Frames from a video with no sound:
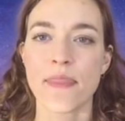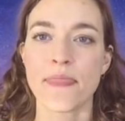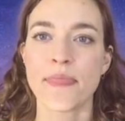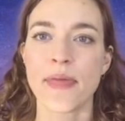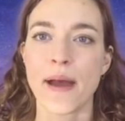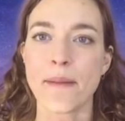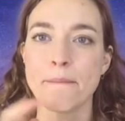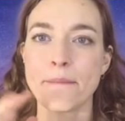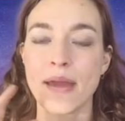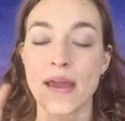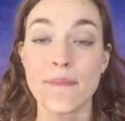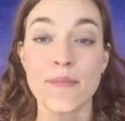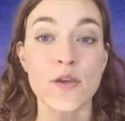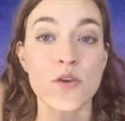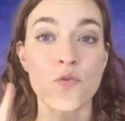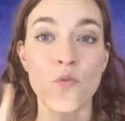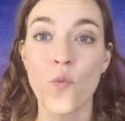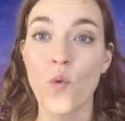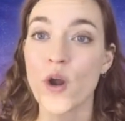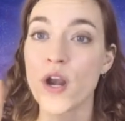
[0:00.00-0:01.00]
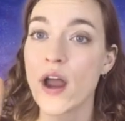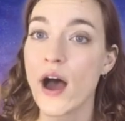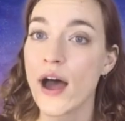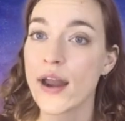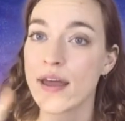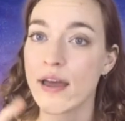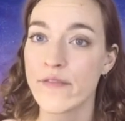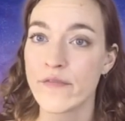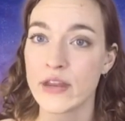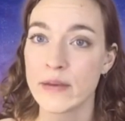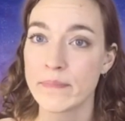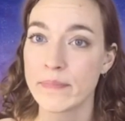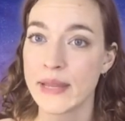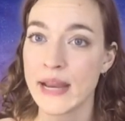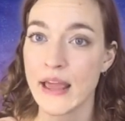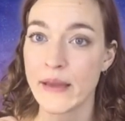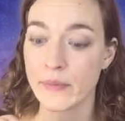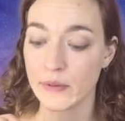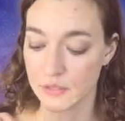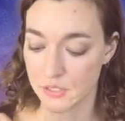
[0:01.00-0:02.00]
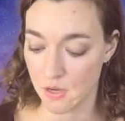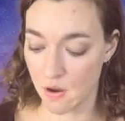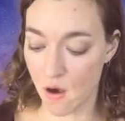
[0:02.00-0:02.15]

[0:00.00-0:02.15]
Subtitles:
that maybe you would not have been able to